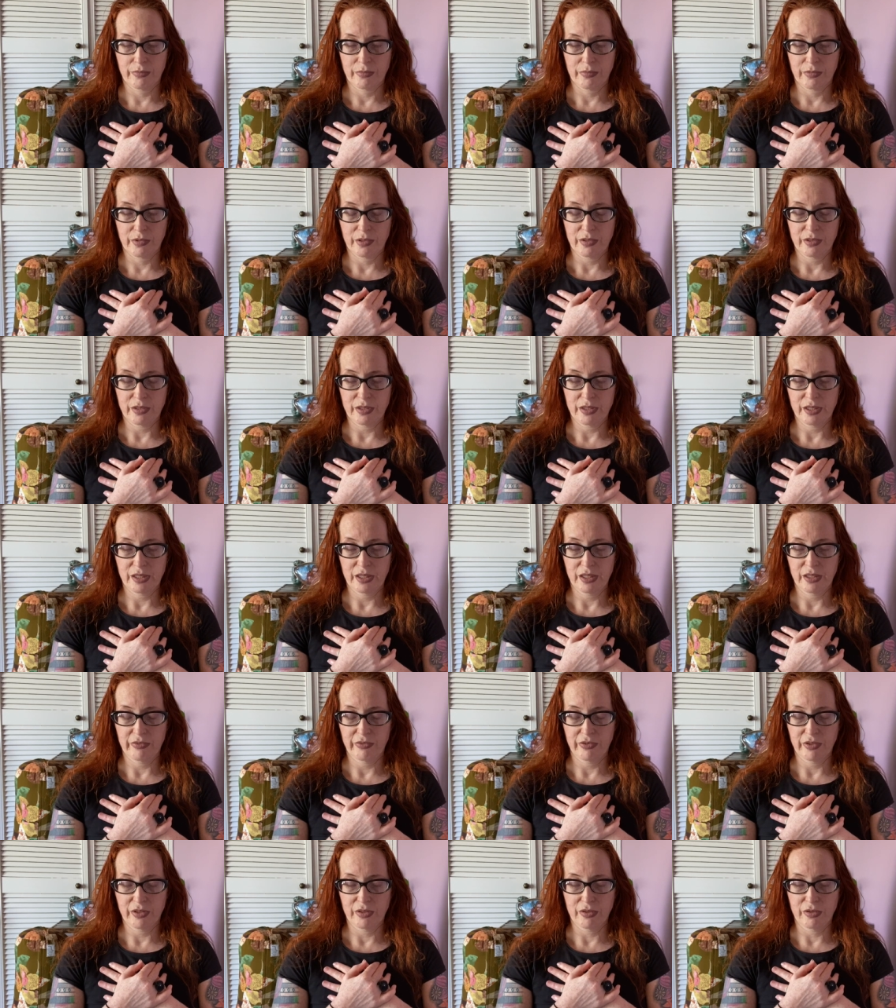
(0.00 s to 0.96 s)
And see if
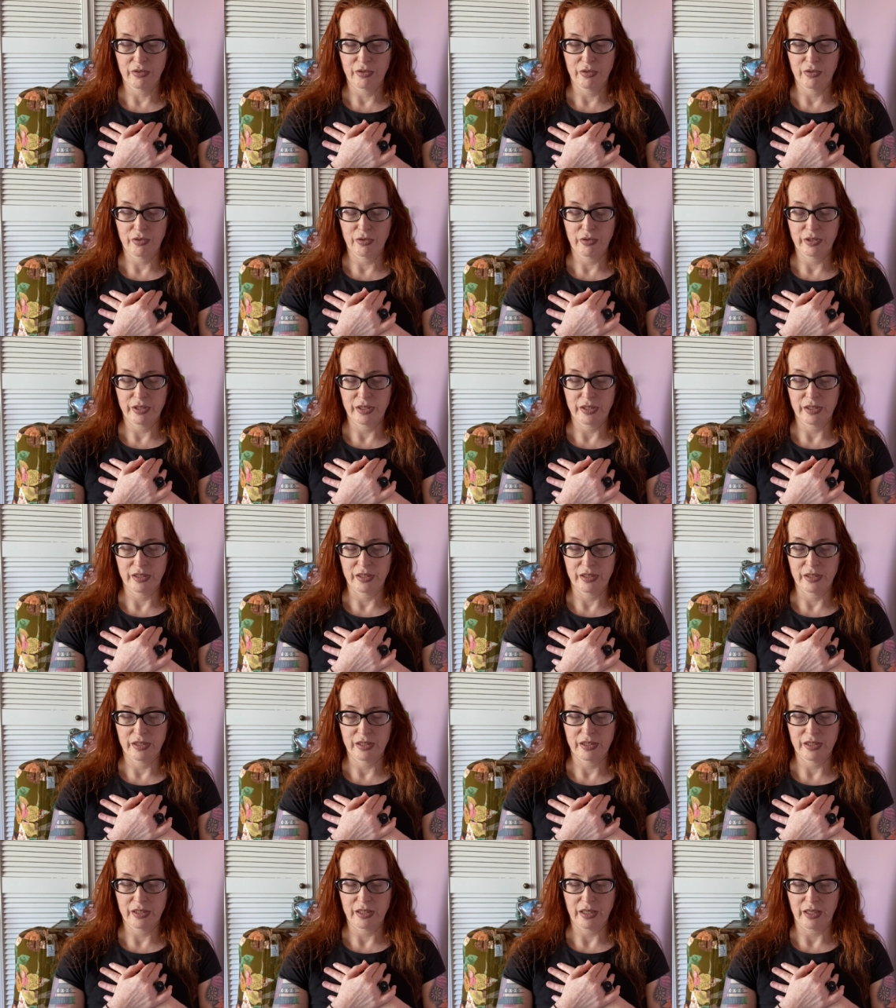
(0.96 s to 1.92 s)
you can notice and
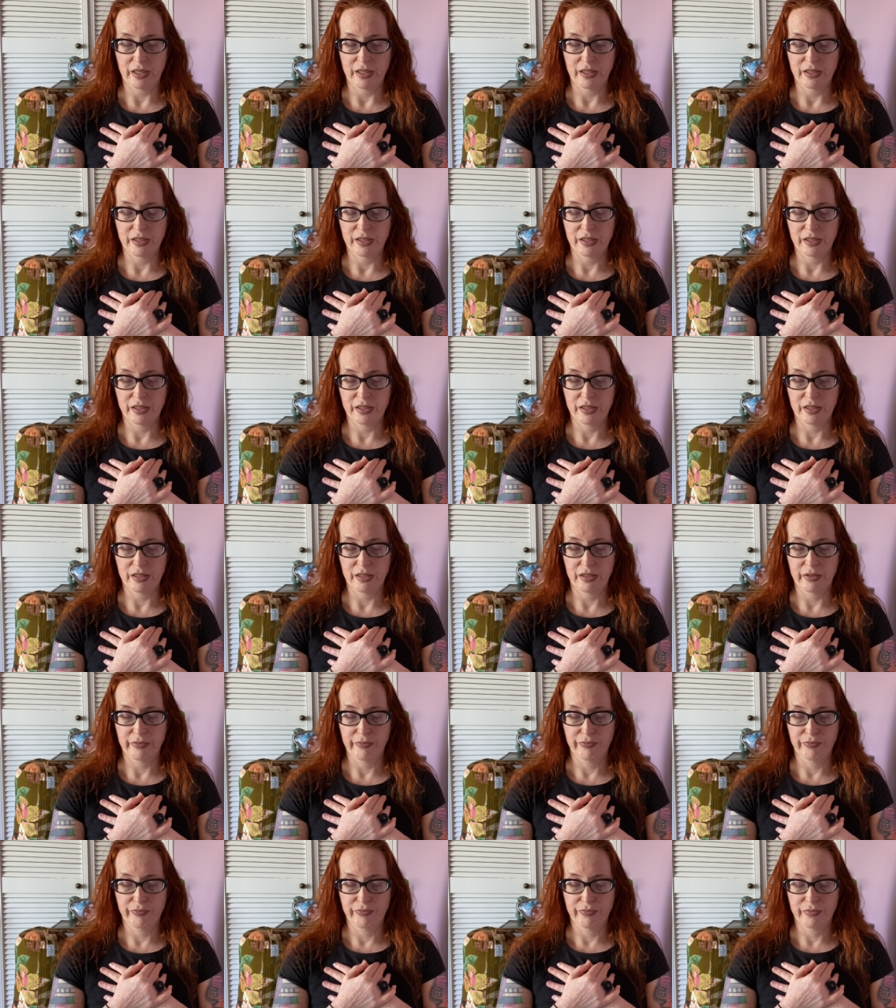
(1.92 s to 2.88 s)
sense
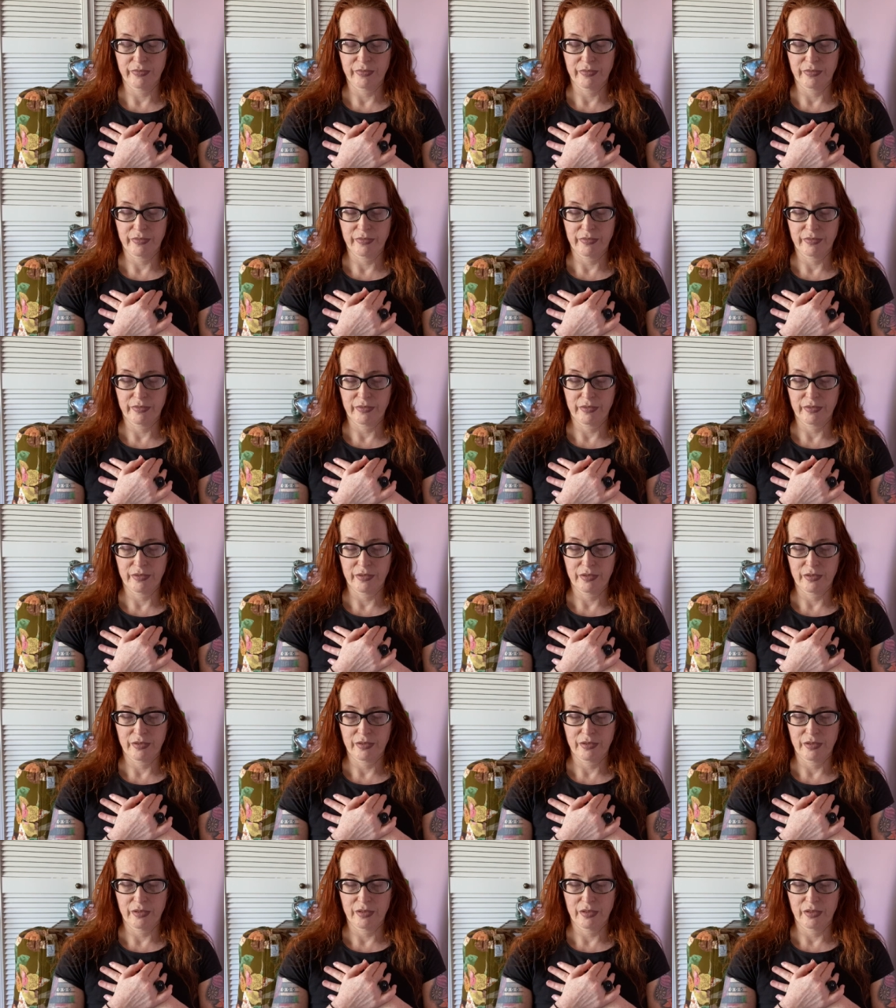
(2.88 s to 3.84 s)

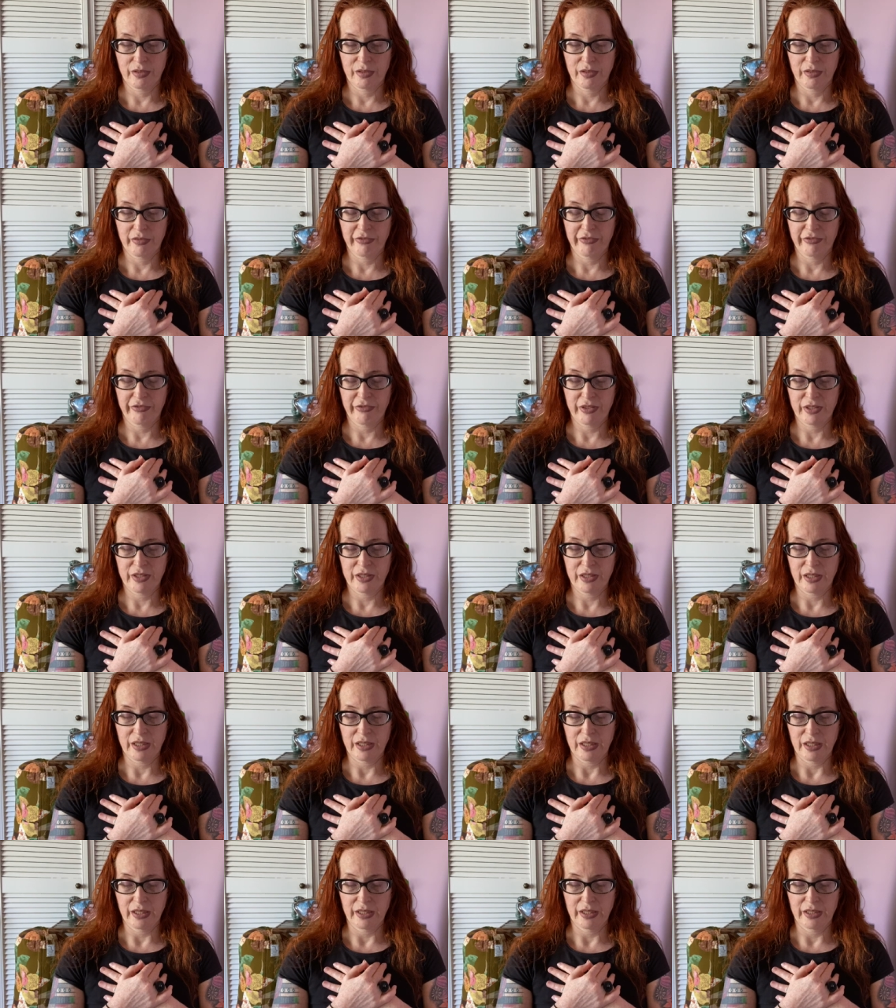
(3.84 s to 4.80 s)

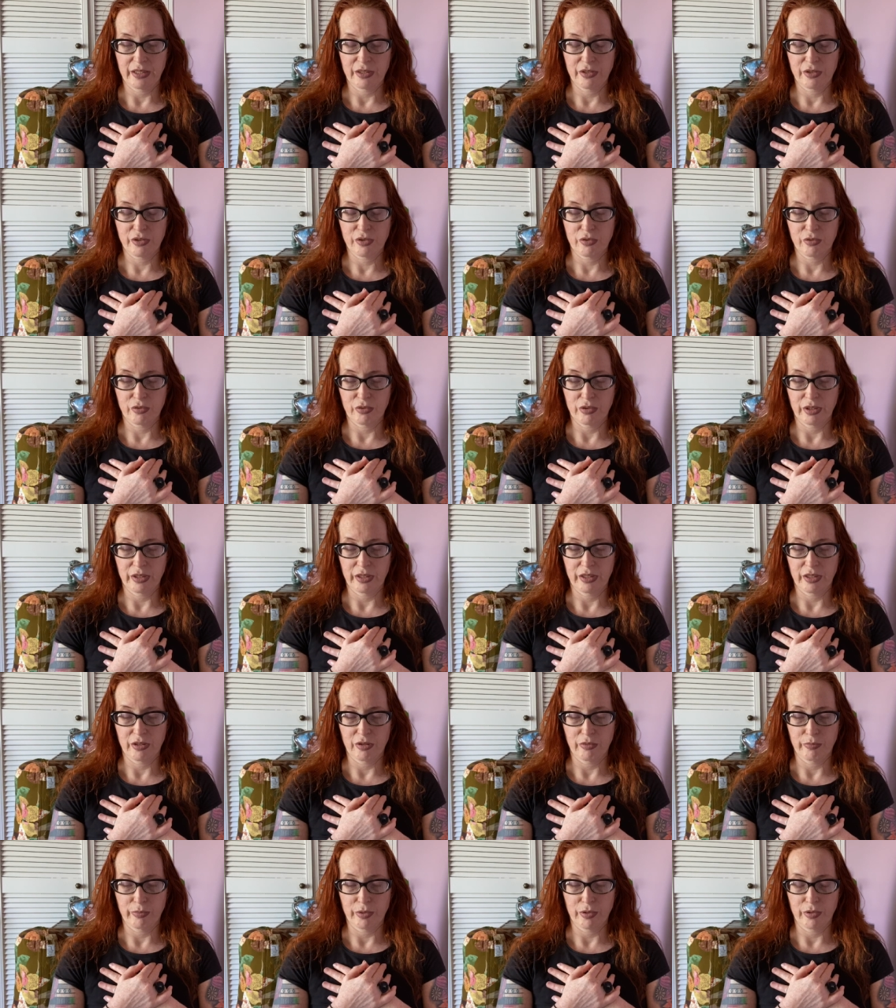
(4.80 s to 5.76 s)
physically the struggle in your
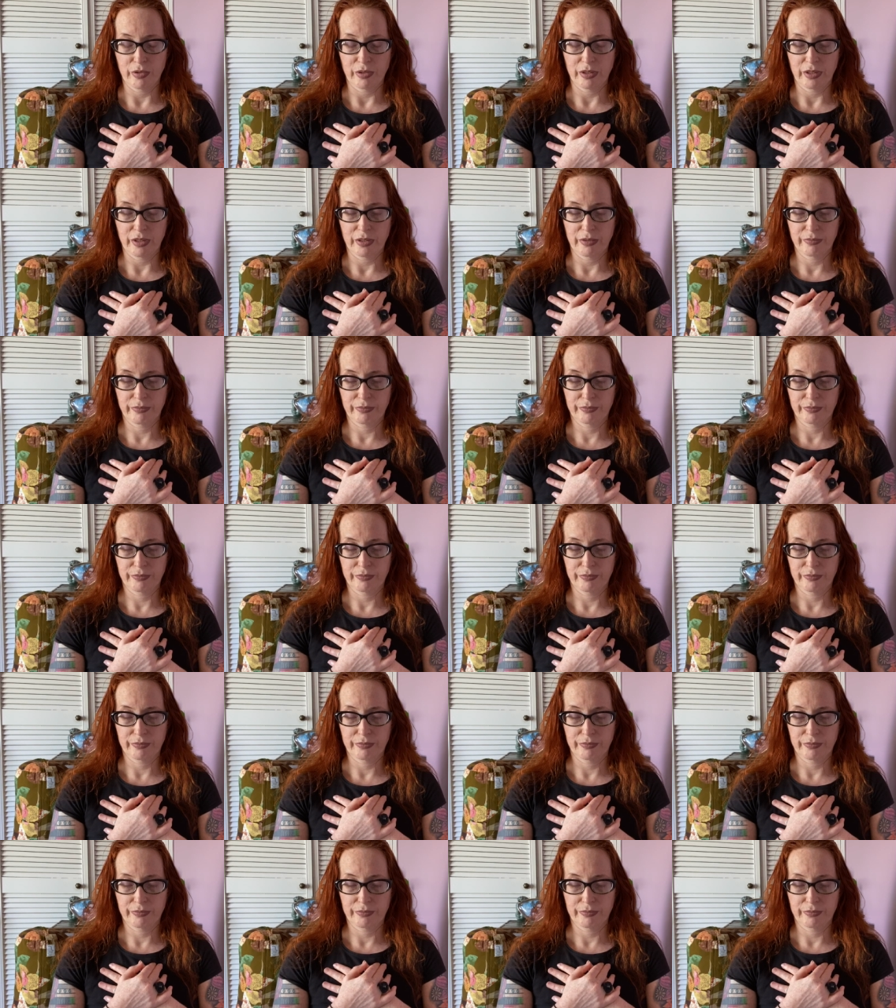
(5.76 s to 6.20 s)
body.